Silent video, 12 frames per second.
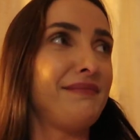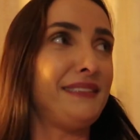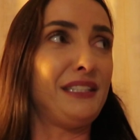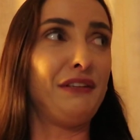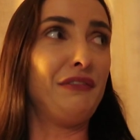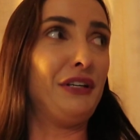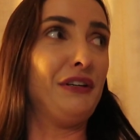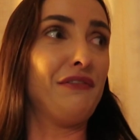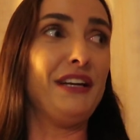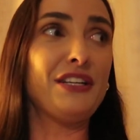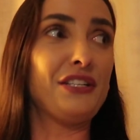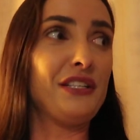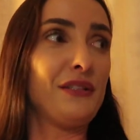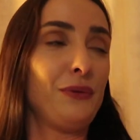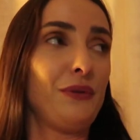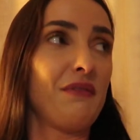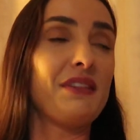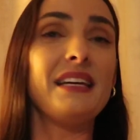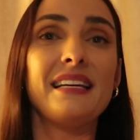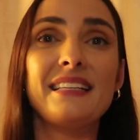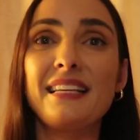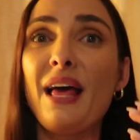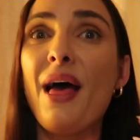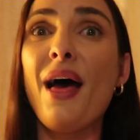I don't even know, adventures, all the
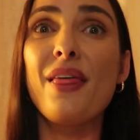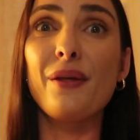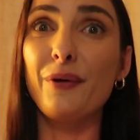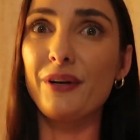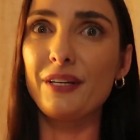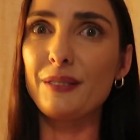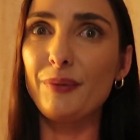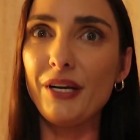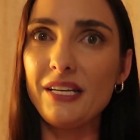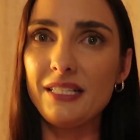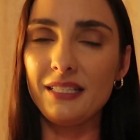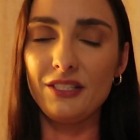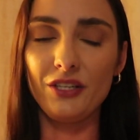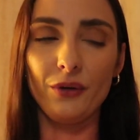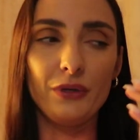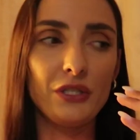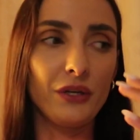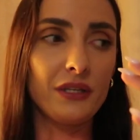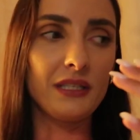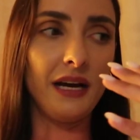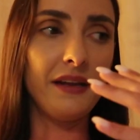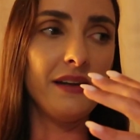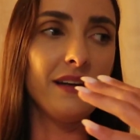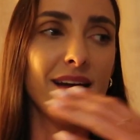things that we're going to experience this year. We're so
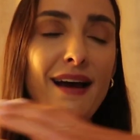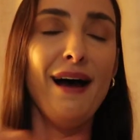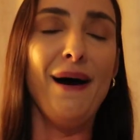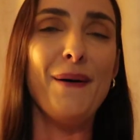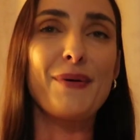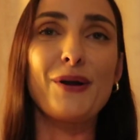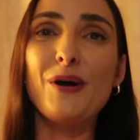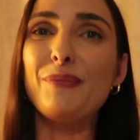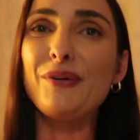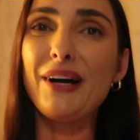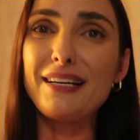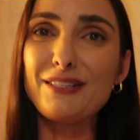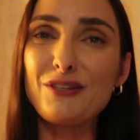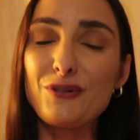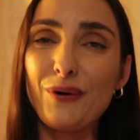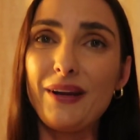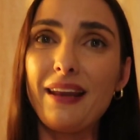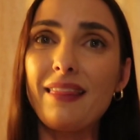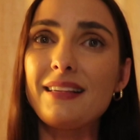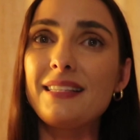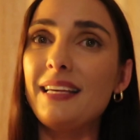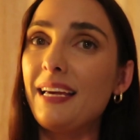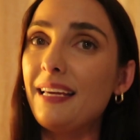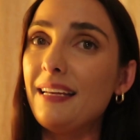excited. But I hope you guys enjoyed the
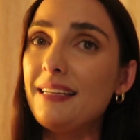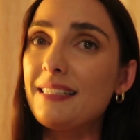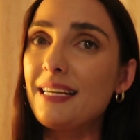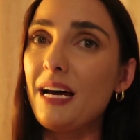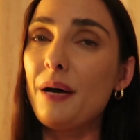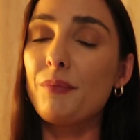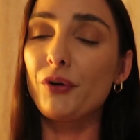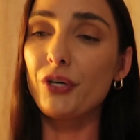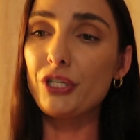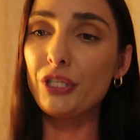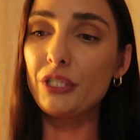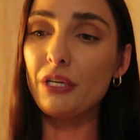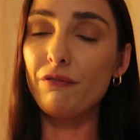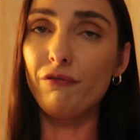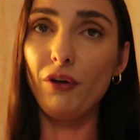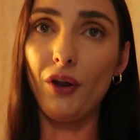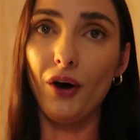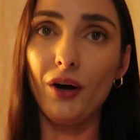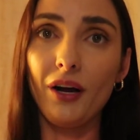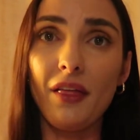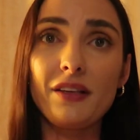second Mauritius vlog.